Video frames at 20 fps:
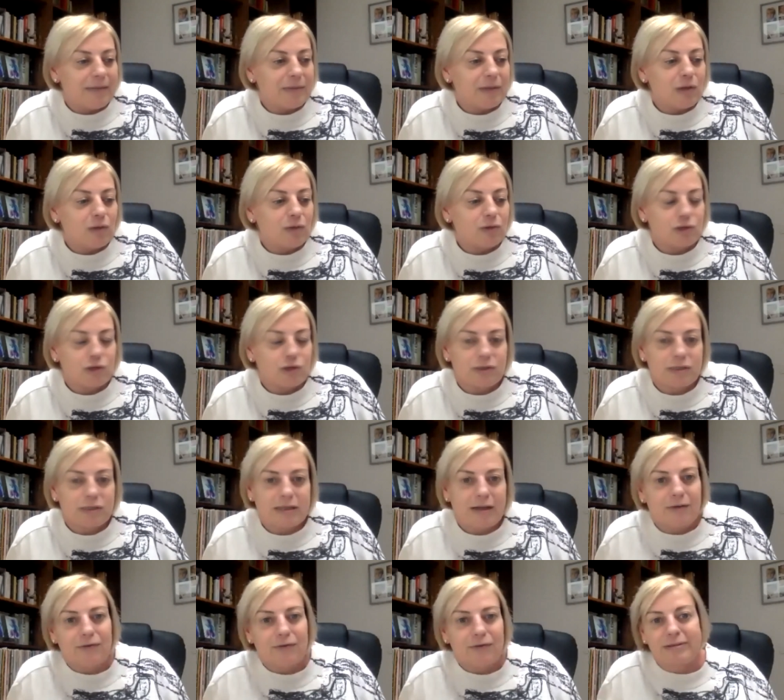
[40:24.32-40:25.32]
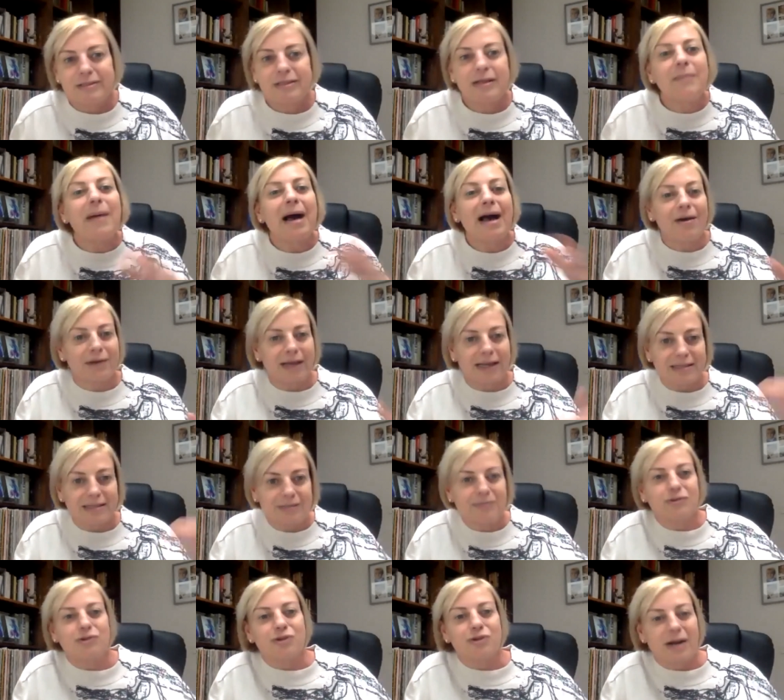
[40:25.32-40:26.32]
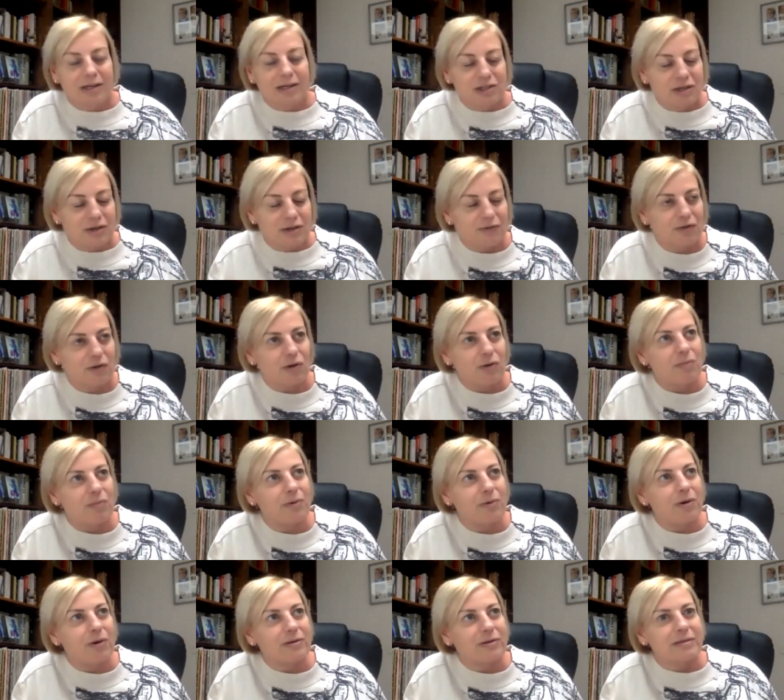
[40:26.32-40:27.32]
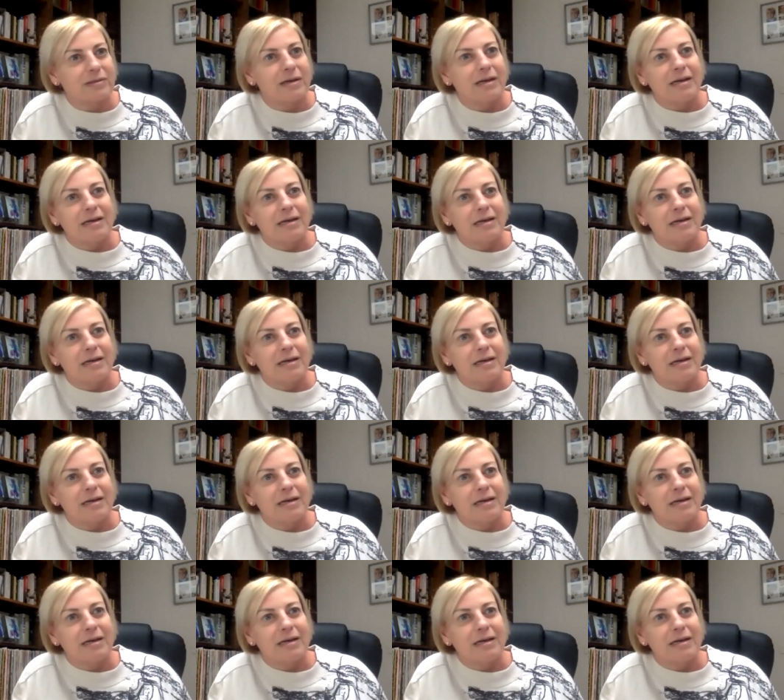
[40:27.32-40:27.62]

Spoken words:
launch yourself and somehow get some traction for your books.